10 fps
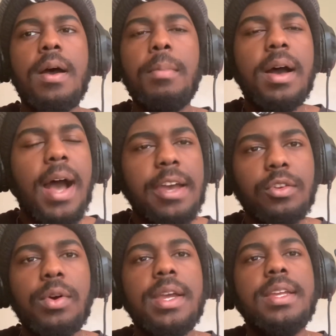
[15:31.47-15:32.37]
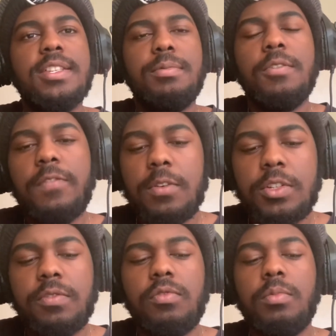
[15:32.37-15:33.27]
But either way, it's confirmed
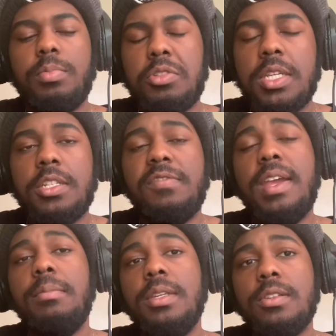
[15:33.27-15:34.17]
she's from a prestigious family.